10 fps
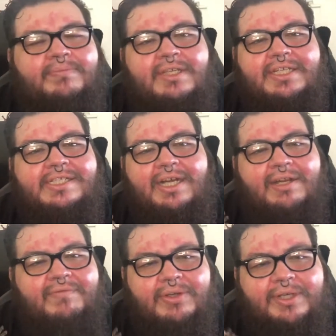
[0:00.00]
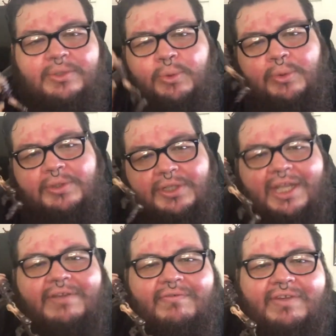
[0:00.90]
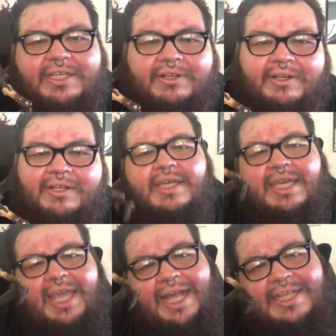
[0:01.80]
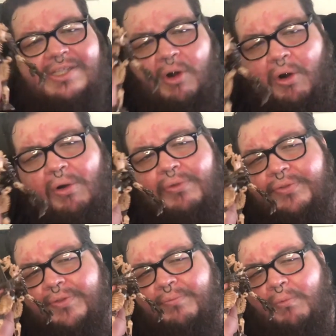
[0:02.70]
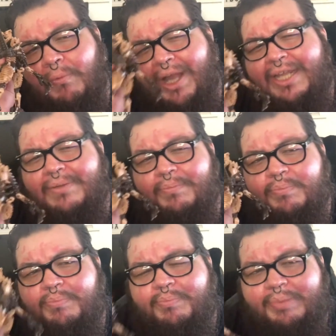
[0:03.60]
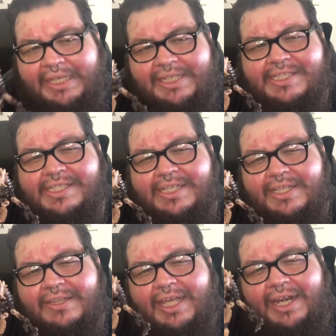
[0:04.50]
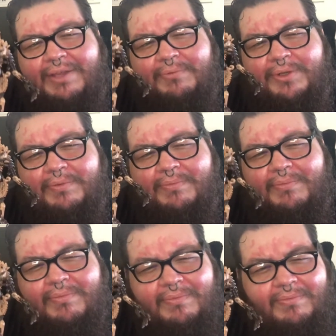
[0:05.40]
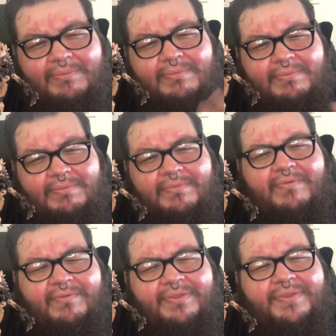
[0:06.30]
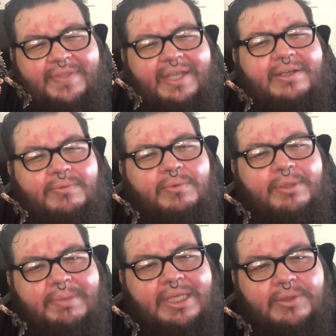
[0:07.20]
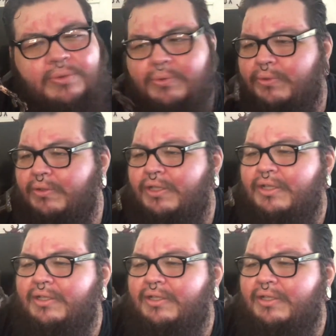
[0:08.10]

He's not a very cool looking figure. He has all the right beats that I would think would be cool.